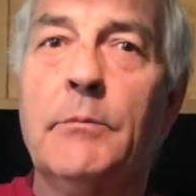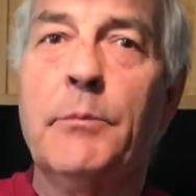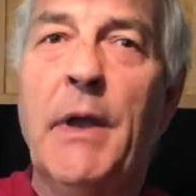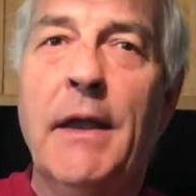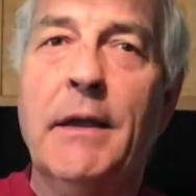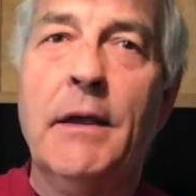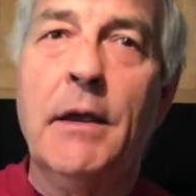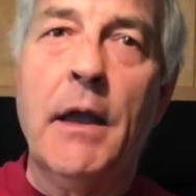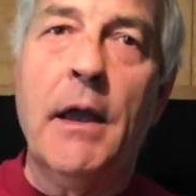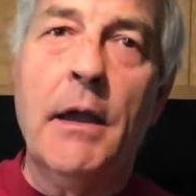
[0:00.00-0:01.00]
baking
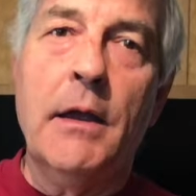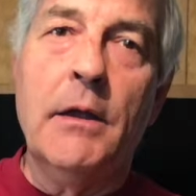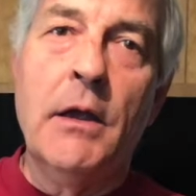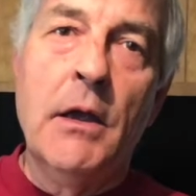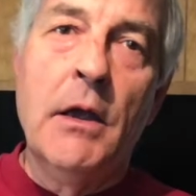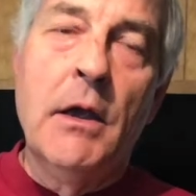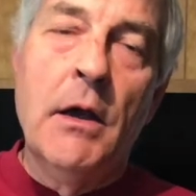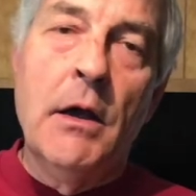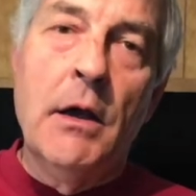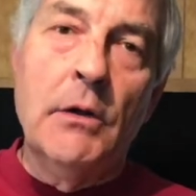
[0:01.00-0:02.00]
a
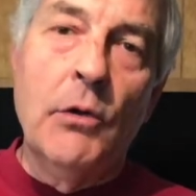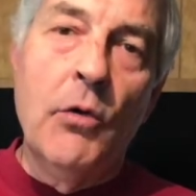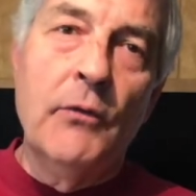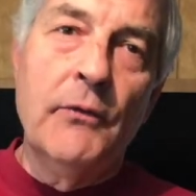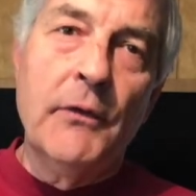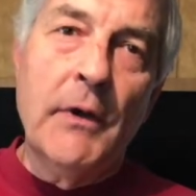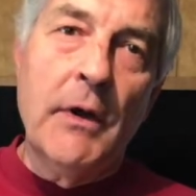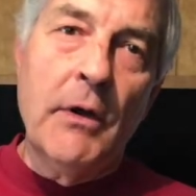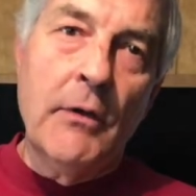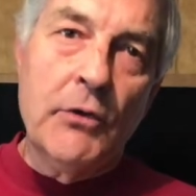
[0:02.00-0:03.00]
loaf
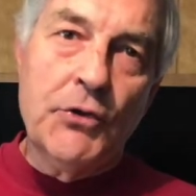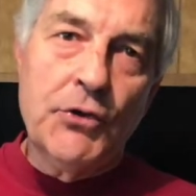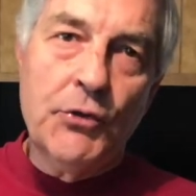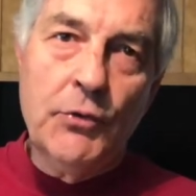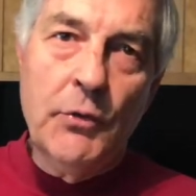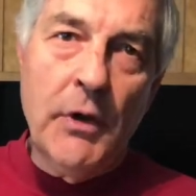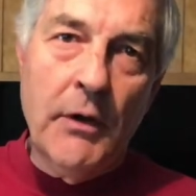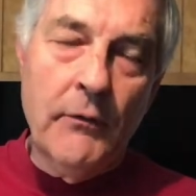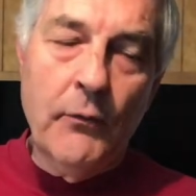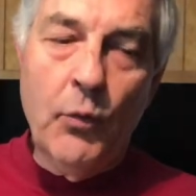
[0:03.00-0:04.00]
or two
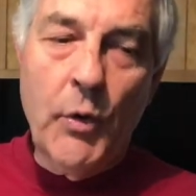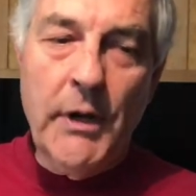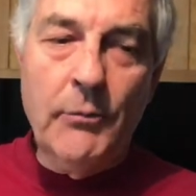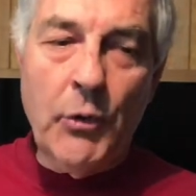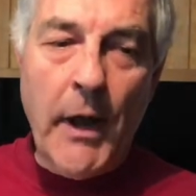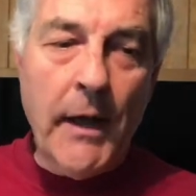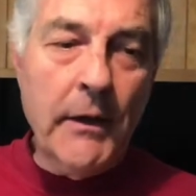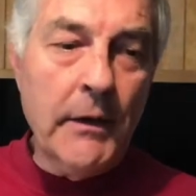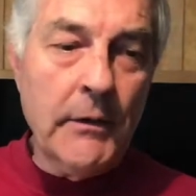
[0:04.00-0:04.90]
of wheat bread,